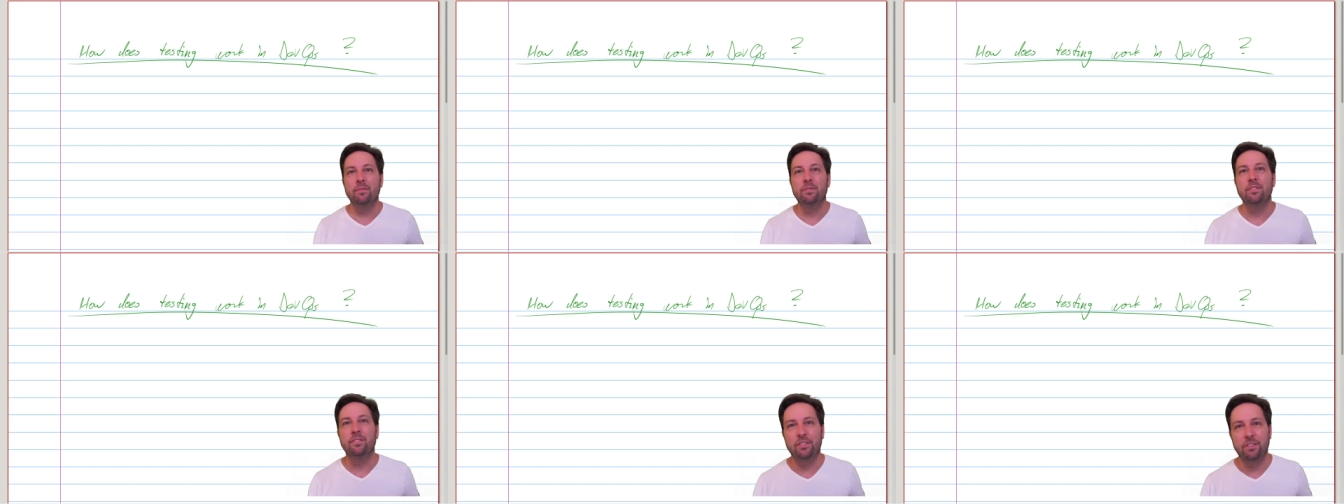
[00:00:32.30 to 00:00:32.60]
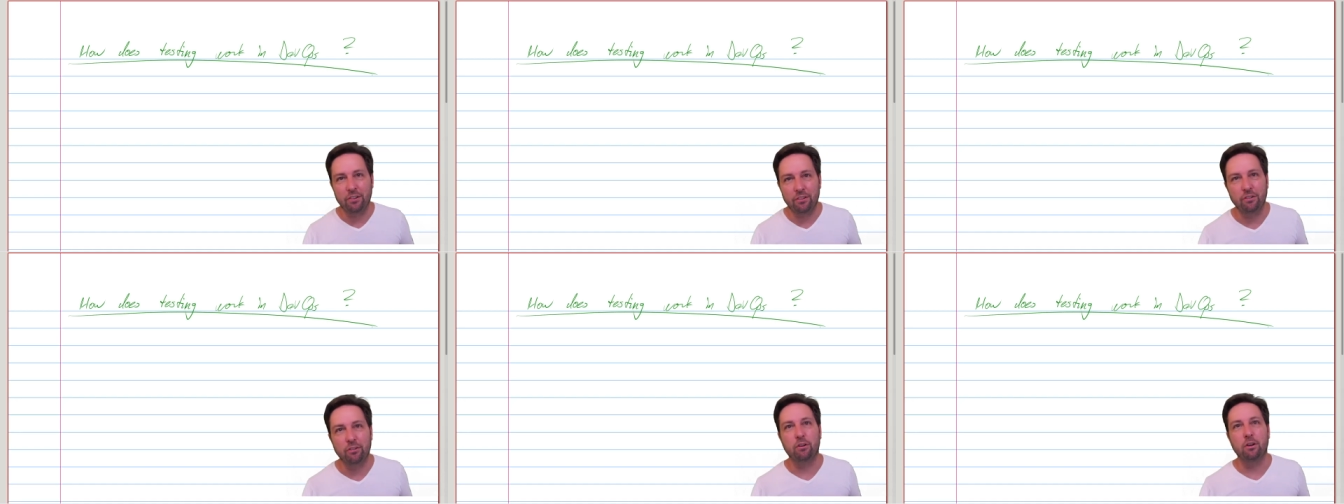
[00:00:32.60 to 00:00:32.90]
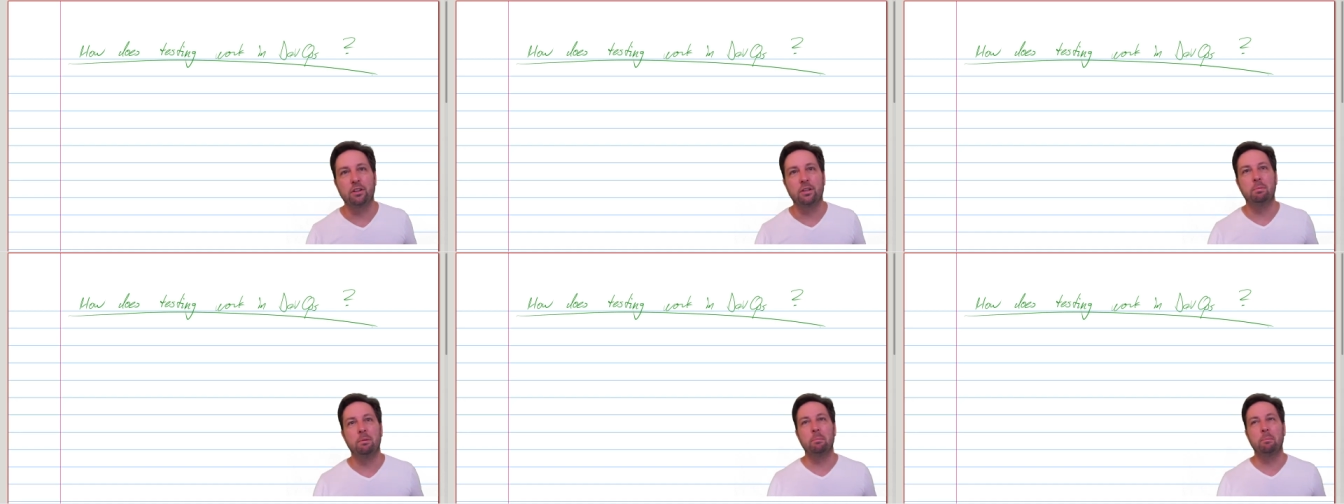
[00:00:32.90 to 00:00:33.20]
this is going
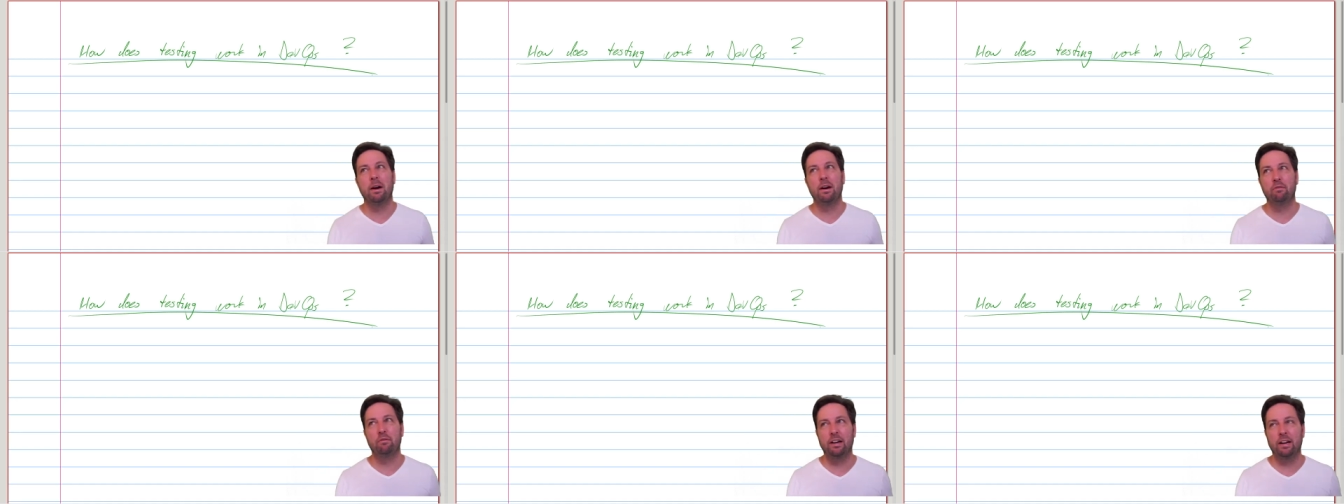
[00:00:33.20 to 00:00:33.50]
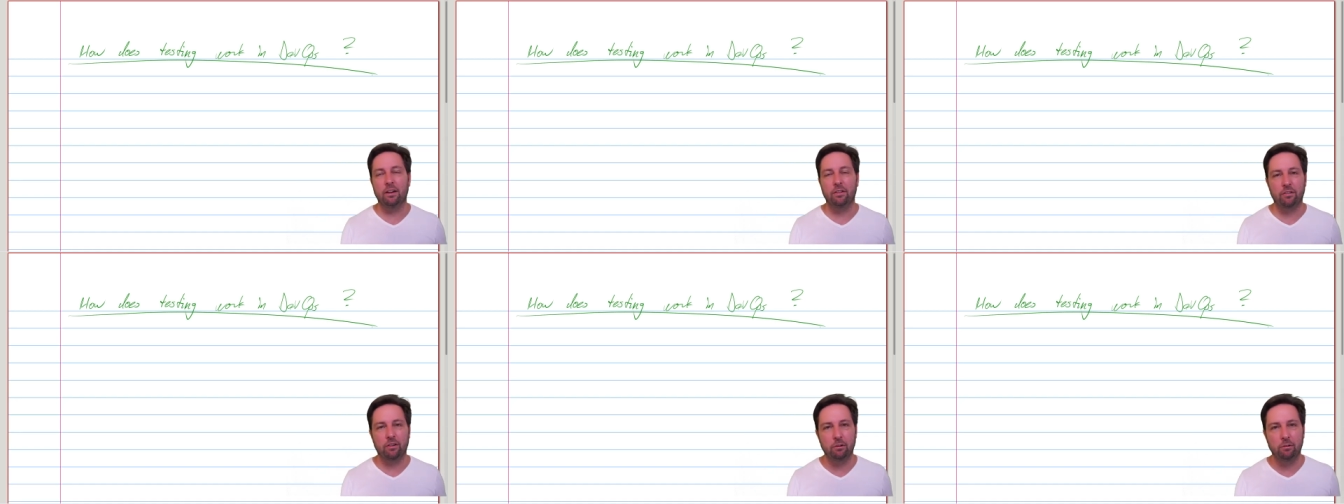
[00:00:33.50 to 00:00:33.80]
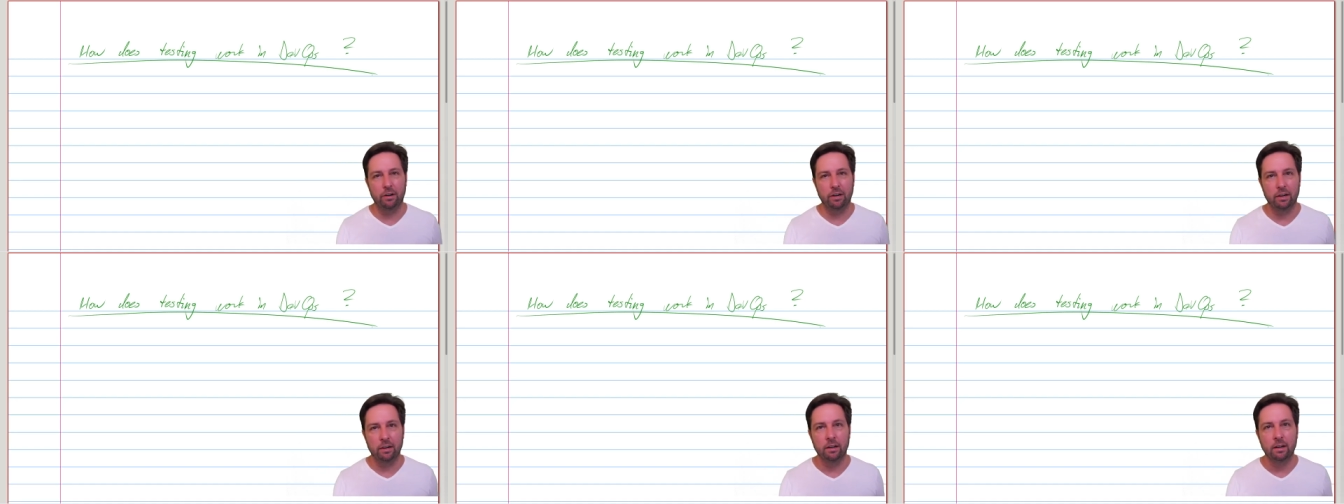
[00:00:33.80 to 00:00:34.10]
to be my freelance
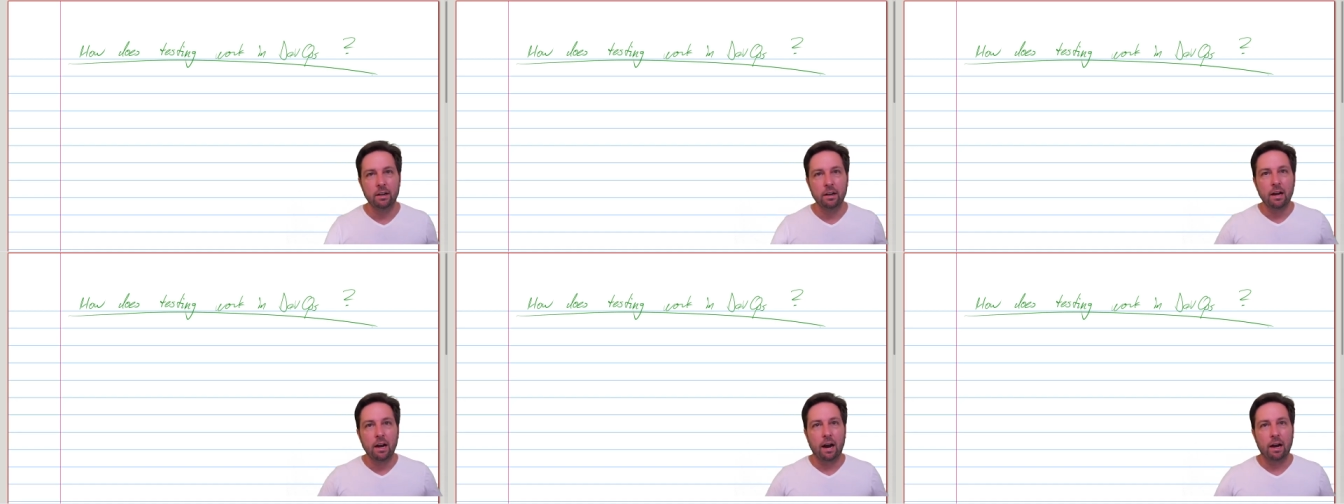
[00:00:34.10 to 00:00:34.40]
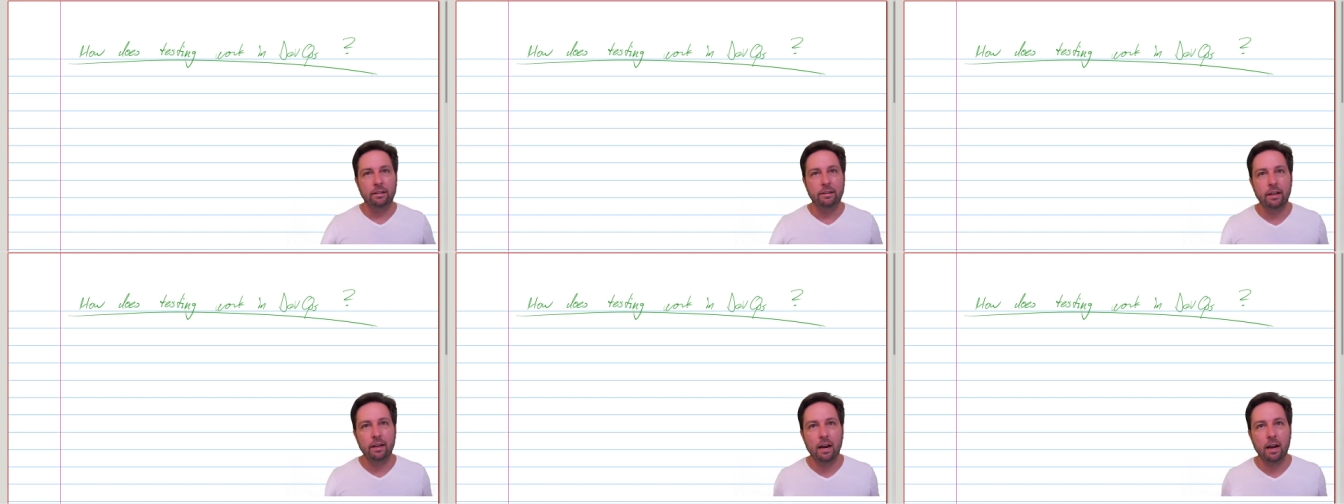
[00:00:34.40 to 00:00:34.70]
career. Until